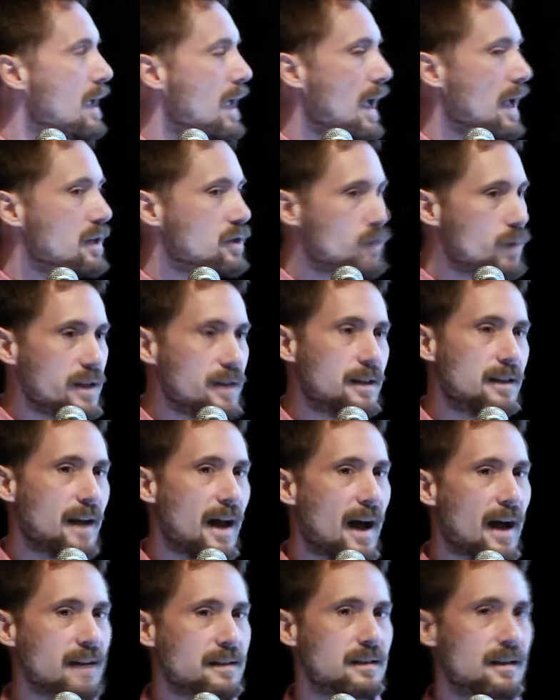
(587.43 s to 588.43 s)
and treat the
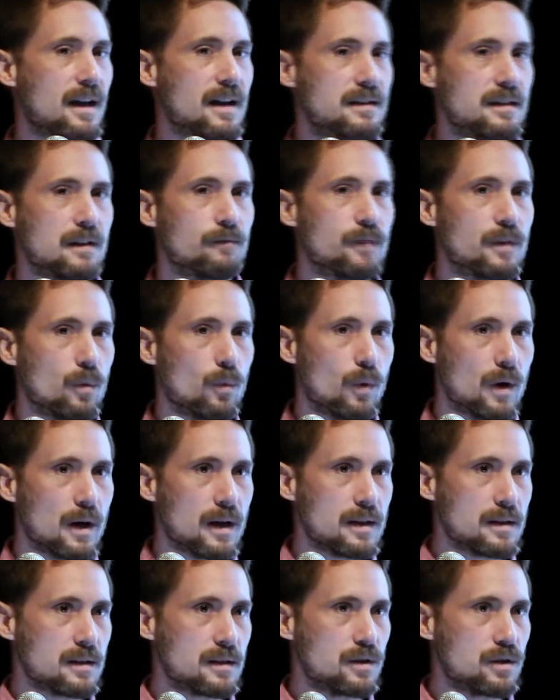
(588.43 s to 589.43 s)
task as if it
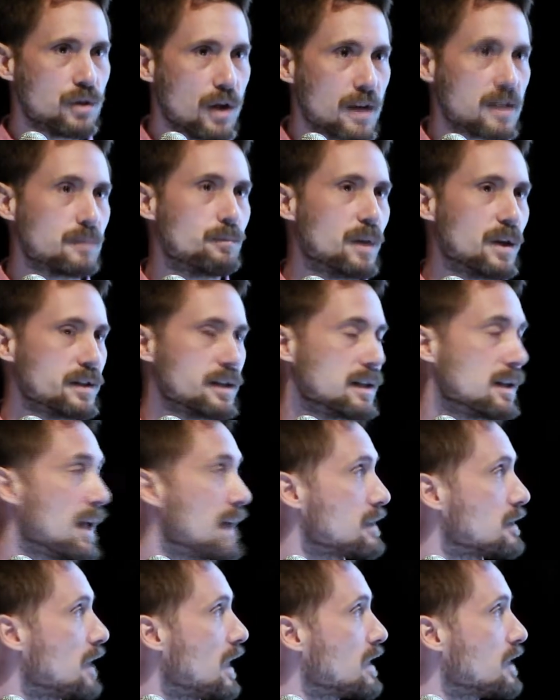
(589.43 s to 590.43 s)
was just
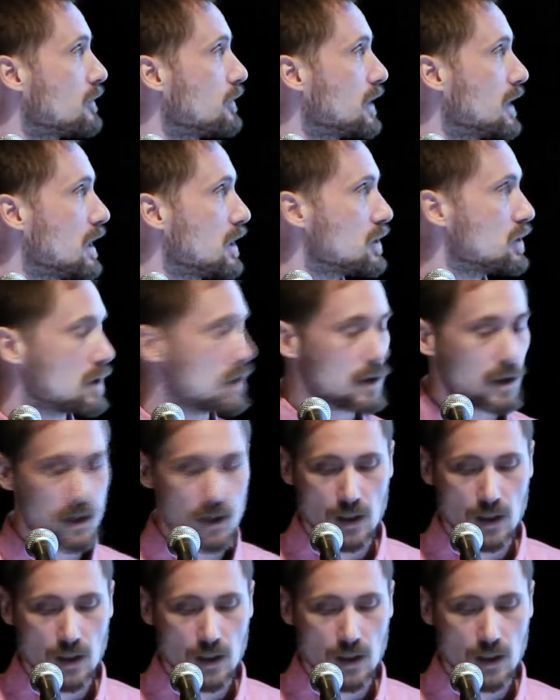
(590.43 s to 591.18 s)
multi-class classification.